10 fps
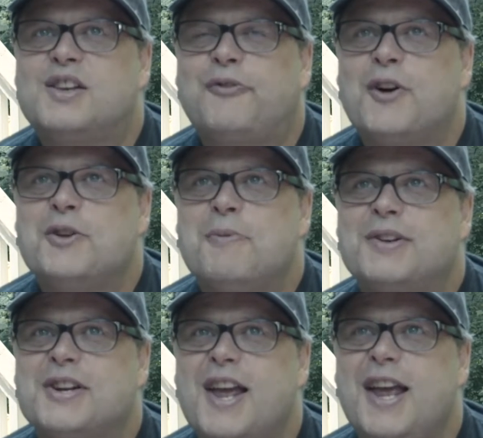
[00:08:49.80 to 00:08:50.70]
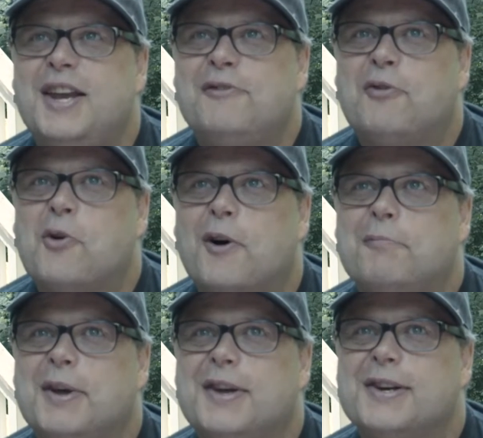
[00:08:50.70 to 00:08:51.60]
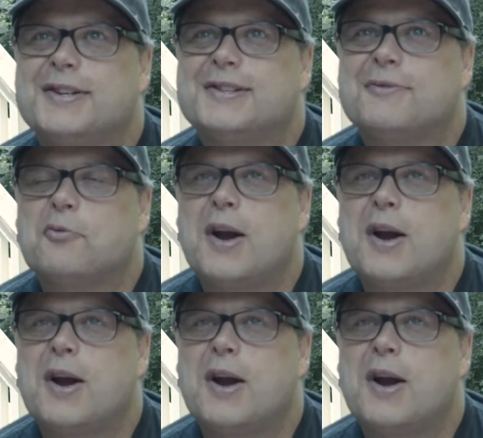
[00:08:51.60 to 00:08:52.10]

it's funny you mentioned 84, because